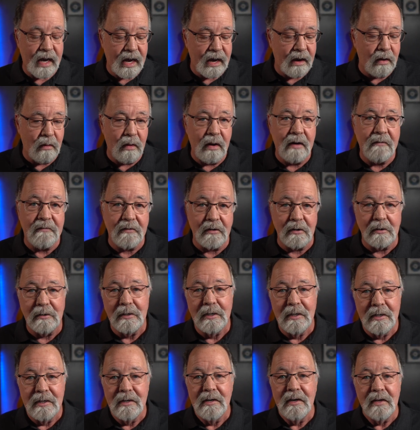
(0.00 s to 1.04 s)
However,
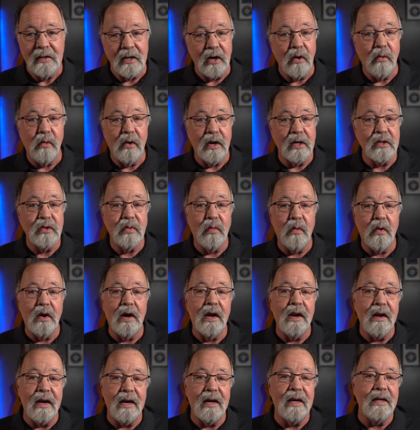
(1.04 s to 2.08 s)
there was
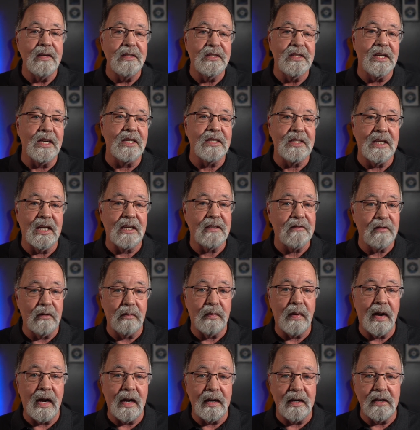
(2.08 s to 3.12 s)
one unsuccessful
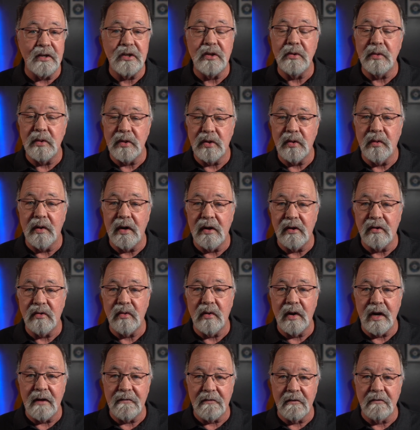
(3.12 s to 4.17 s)
bond issue in
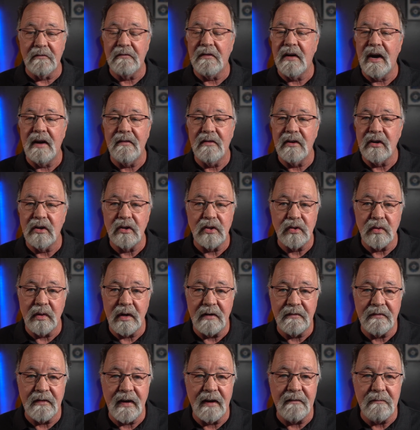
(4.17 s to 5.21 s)
2020 for
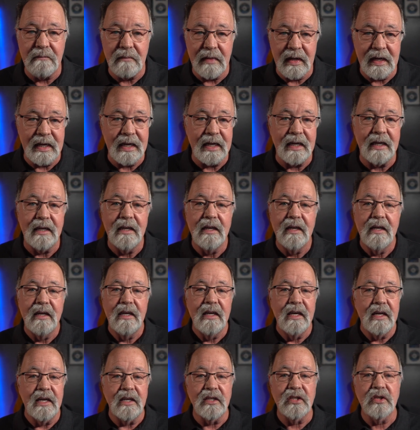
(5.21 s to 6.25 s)
$525 million.
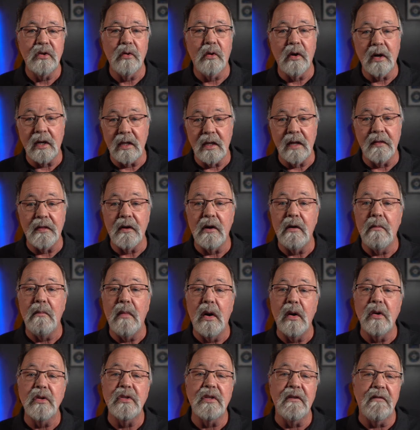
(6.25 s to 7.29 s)
Historically, though,
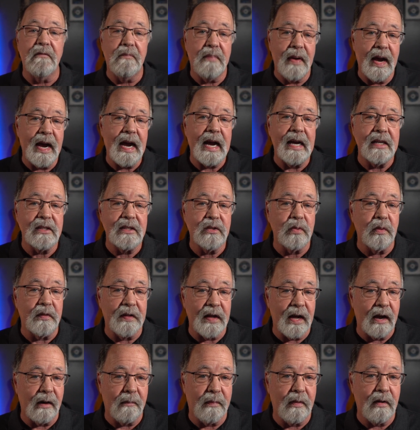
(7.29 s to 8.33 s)
most have passed
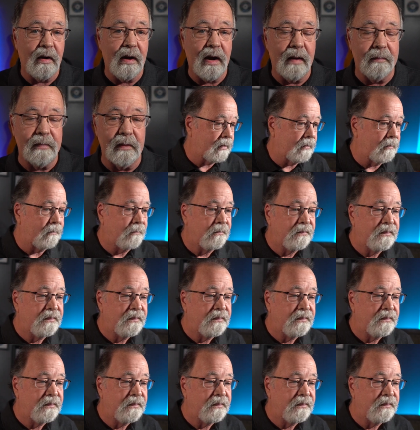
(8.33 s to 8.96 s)
without a problem.